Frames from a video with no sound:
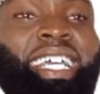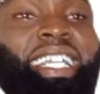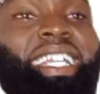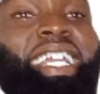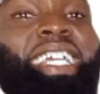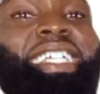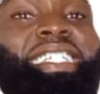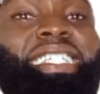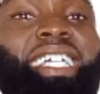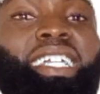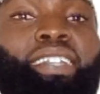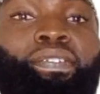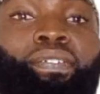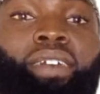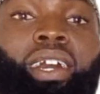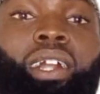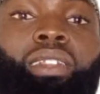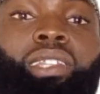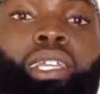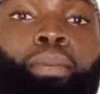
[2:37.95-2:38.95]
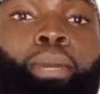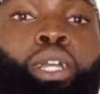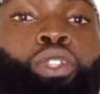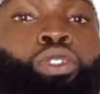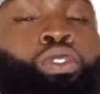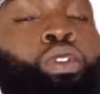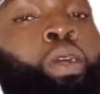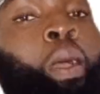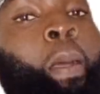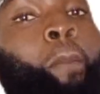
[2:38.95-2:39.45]
Laysat Fatima
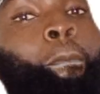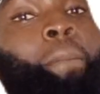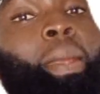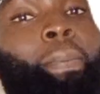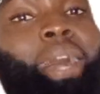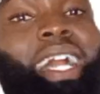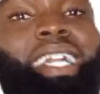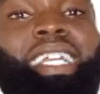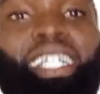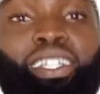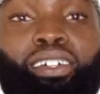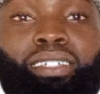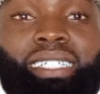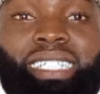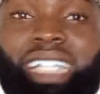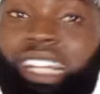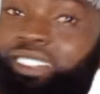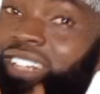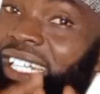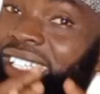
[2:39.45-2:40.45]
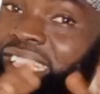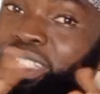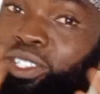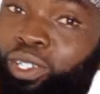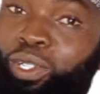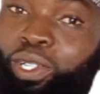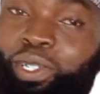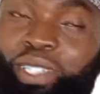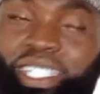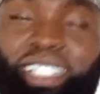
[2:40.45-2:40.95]
to Bi Maridatin. I'm glad
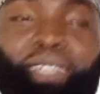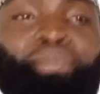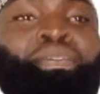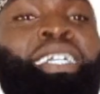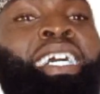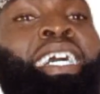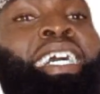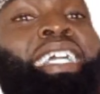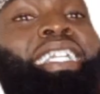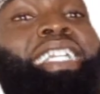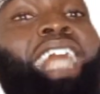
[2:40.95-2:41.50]
to note.